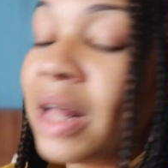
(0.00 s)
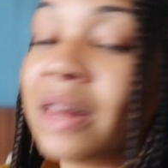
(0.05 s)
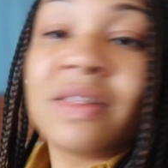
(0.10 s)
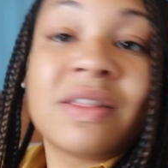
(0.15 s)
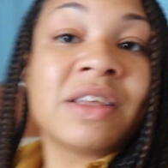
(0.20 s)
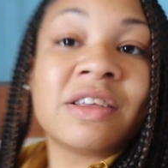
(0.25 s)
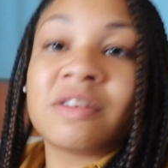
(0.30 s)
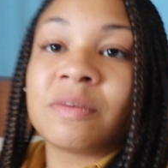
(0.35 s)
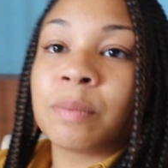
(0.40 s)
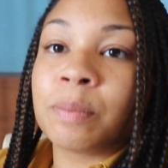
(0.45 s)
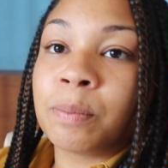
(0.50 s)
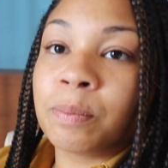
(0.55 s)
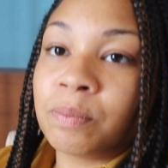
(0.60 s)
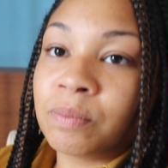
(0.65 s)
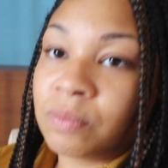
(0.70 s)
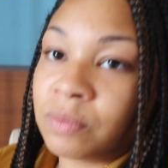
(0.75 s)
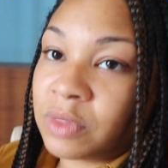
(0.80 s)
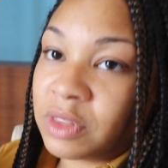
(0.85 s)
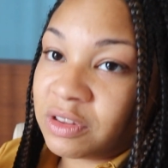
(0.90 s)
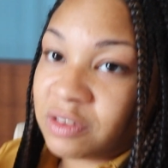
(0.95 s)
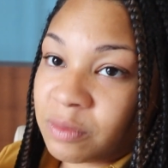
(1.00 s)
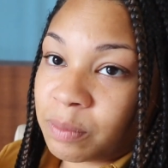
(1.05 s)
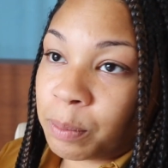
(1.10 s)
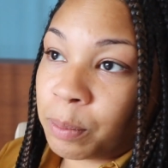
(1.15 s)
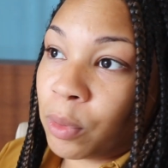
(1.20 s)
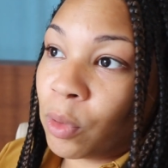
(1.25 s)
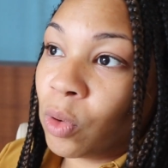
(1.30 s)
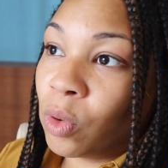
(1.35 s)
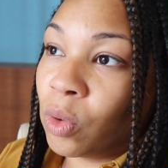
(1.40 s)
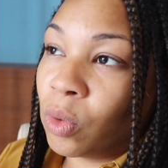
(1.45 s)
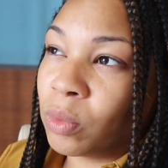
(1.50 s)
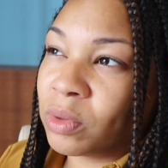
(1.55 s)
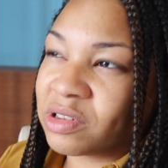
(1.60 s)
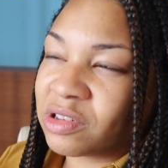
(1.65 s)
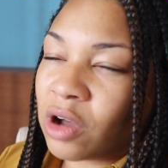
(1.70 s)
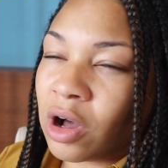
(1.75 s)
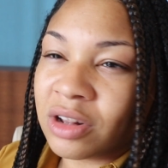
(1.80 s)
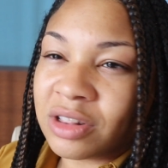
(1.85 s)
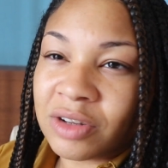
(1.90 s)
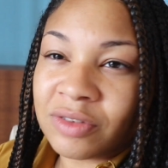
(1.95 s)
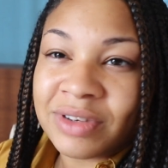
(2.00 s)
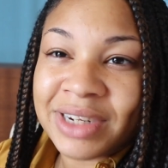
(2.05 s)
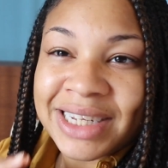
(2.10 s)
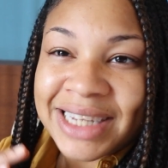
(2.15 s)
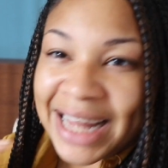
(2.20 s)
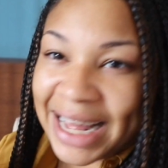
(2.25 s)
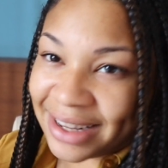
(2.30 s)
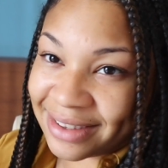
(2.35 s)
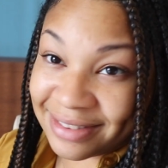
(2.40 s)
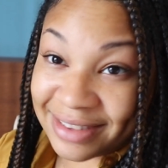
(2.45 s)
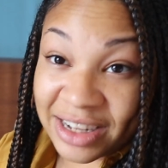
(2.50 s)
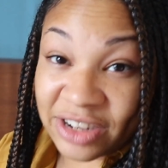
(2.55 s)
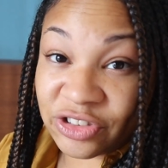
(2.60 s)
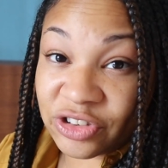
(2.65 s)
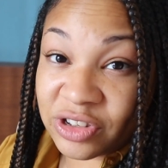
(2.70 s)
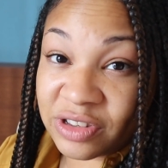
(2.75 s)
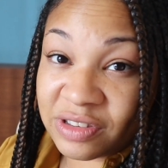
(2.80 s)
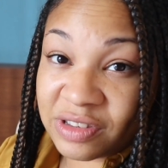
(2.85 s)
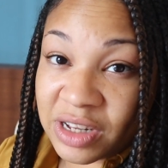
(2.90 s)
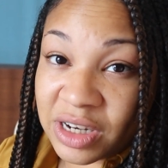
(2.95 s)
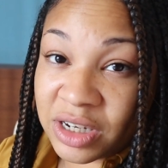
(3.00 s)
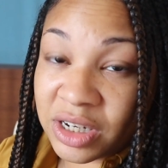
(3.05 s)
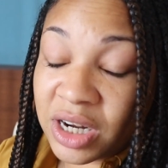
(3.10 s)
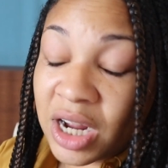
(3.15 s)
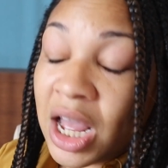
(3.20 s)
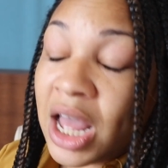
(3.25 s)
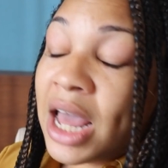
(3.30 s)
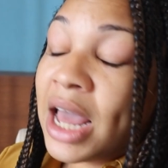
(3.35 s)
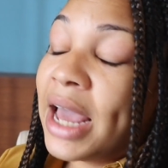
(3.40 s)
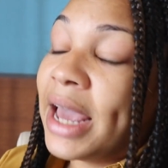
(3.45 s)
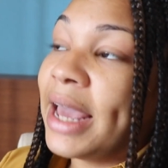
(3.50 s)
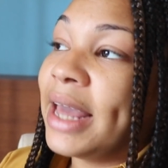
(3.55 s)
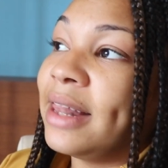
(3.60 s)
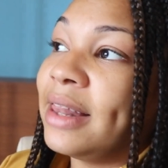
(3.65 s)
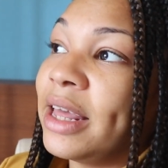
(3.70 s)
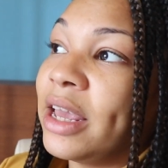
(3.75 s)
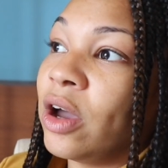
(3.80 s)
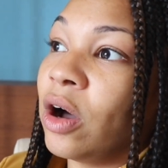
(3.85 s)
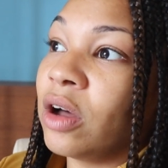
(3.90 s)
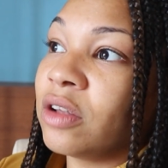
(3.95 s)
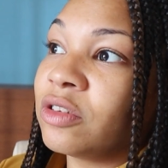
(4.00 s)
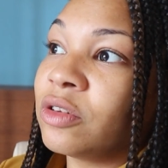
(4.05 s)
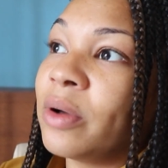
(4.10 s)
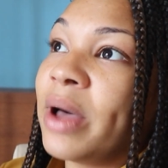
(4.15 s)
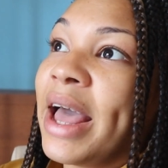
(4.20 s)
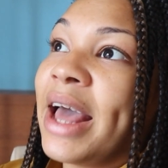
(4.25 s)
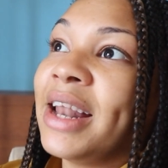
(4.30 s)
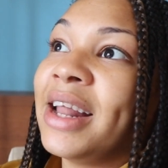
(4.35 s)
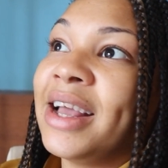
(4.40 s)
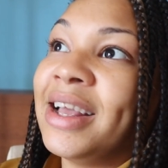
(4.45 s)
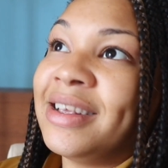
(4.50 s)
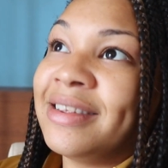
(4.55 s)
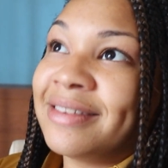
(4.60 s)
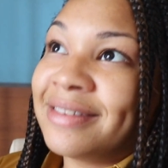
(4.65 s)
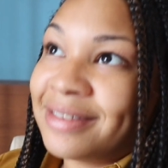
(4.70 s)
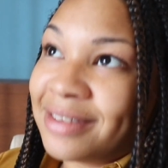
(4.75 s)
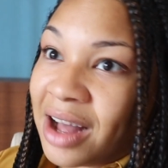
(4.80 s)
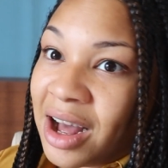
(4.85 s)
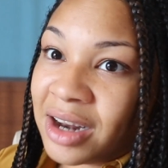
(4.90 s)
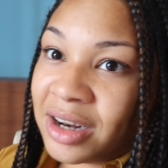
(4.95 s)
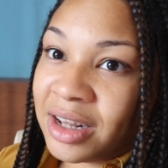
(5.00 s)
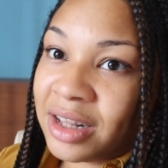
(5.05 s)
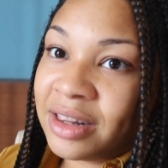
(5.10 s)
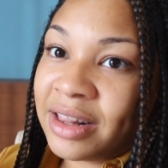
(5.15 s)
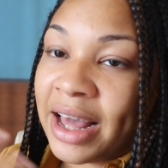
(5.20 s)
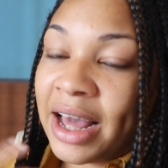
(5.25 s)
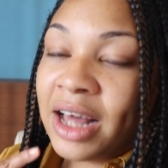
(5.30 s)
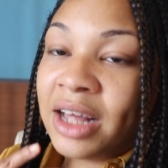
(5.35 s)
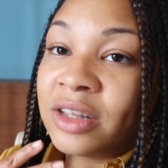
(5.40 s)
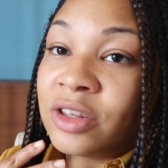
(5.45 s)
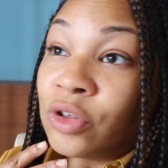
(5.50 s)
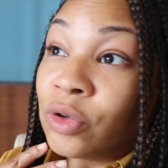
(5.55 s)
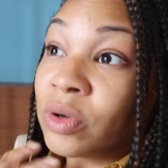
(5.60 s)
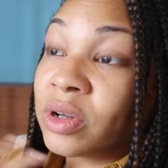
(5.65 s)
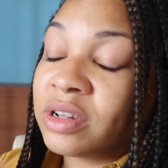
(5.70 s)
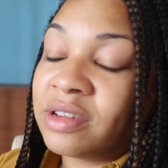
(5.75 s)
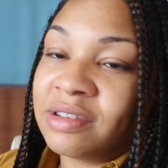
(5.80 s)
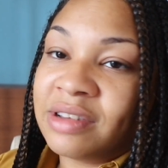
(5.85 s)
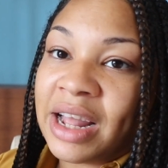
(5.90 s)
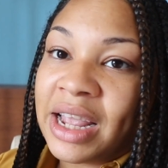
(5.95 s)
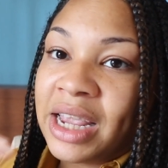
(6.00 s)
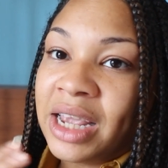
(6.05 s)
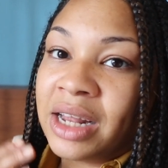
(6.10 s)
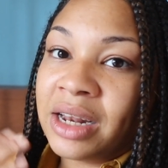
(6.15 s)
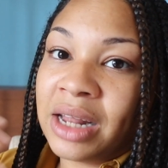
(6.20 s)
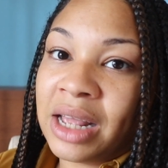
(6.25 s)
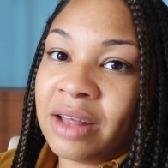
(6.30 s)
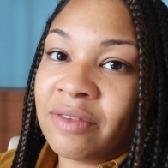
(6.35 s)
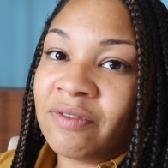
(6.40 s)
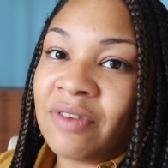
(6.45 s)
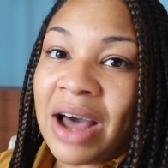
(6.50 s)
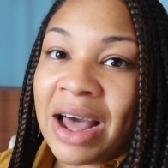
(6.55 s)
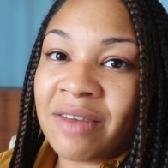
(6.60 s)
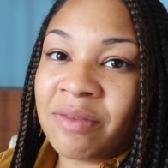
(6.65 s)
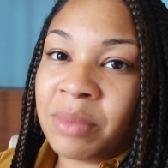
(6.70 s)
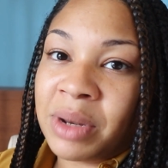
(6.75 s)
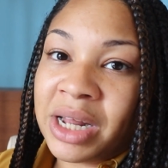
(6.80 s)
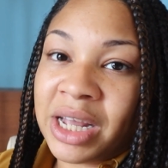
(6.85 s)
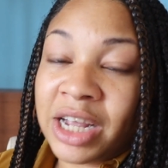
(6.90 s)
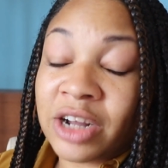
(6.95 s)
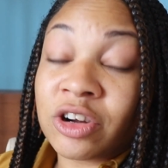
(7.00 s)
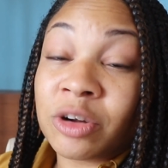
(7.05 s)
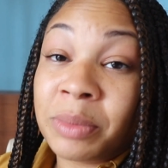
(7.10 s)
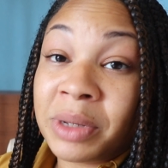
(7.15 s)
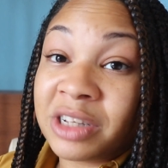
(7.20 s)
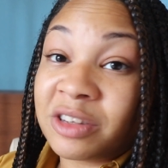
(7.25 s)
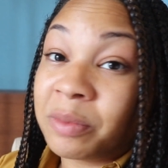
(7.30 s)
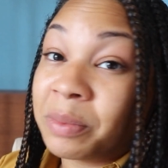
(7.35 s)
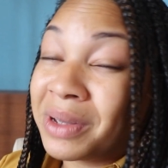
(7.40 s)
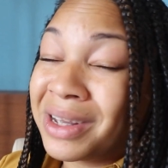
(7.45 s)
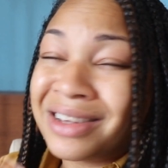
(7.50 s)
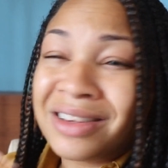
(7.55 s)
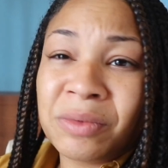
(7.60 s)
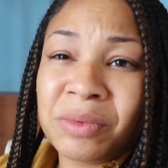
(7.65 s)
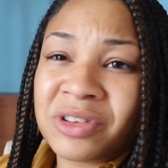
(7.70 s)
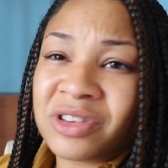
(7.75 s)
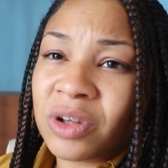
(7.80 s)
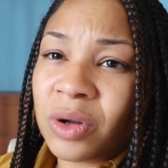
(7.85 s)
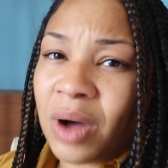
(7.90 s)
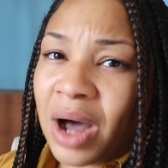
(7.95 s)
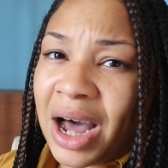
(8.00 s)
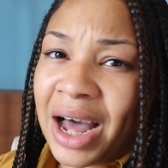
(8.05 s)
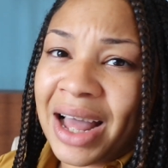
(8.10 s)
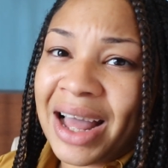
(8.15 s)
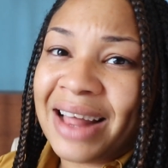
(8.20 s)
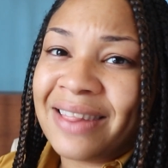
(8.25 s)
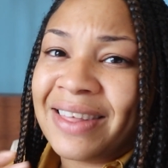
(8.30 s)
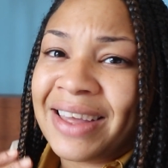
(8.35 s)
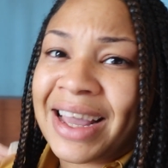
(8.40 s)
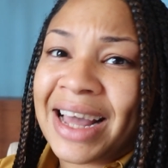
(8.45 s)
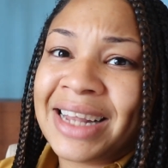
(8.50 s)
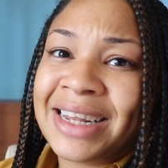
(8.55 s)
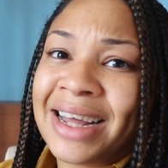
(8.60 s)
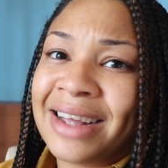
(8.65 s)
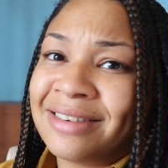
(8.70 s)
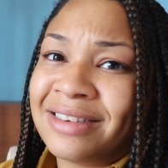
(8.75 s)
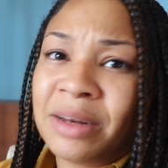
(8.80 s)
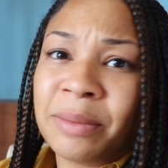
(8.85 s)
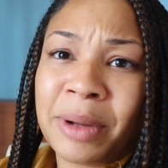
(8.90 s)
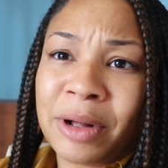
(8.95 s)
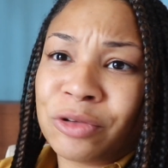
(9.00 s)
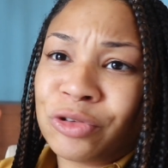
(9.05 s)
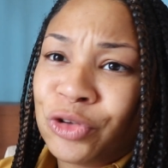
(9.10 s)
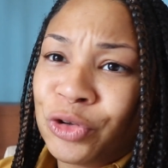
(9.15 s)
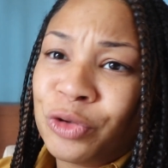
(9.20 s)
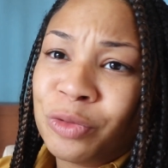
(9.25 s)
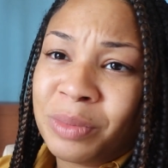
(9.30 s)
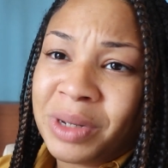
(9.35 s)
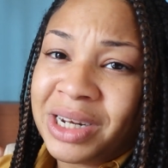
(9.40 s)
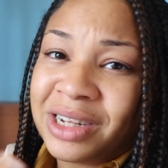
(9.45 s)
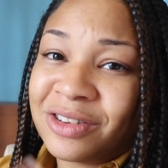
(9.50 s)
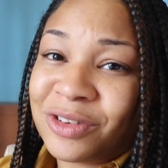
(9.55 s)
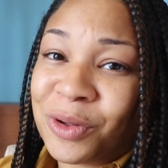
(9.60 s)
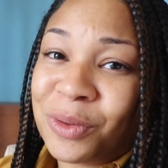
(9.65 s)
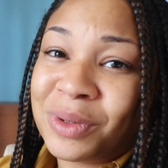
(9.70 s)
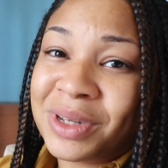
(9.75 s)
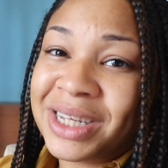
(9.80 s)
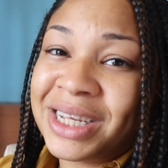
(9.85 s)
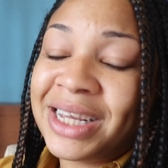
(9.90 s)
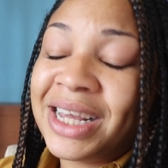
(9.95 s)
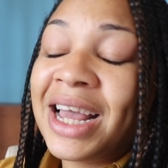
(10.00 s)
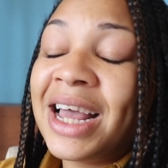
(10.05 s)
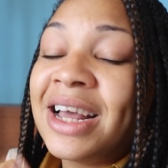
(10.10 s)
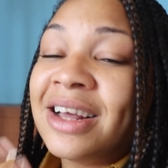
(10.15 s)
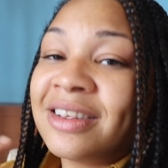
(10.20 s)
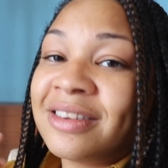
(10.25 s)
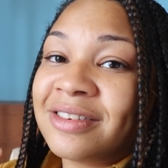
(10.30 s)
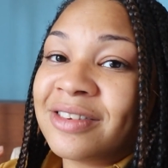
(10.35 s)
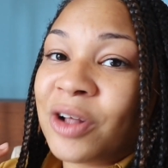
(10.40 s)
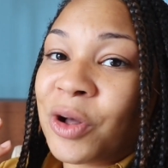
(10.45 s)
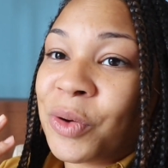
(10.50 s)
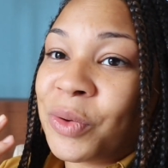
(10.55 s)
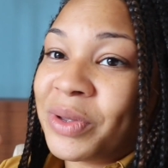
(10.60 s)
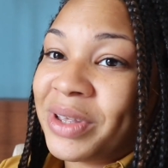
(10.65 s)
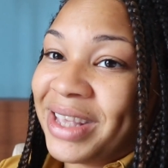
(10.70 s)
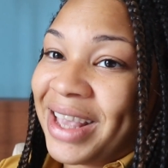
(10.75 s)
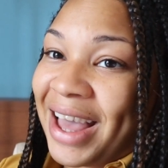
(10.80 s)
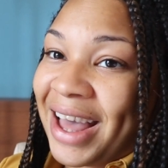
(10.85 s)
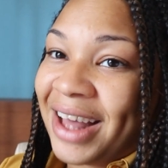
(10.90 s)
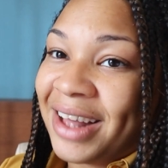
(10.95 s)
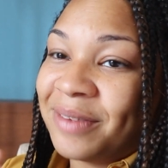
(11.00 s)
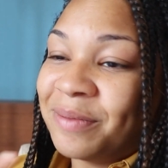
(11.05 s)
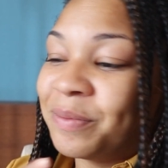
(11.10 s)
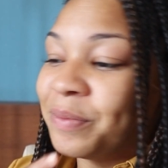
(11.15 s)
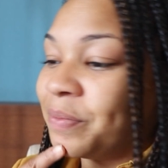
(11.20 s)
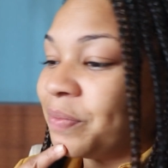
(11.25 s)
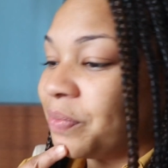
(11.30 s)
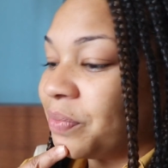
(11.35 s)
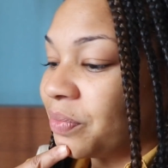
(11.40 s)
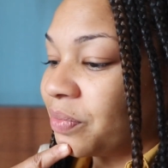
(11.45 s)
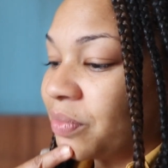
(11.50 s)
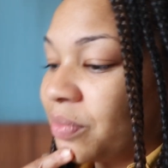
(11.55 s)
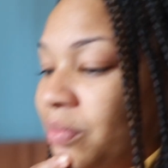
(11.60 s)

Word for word: this this pool was called the relaxation center and they also had a sauna that you could stay in in five minute increments because it was so hot i think i lasted about two minutes only so yeah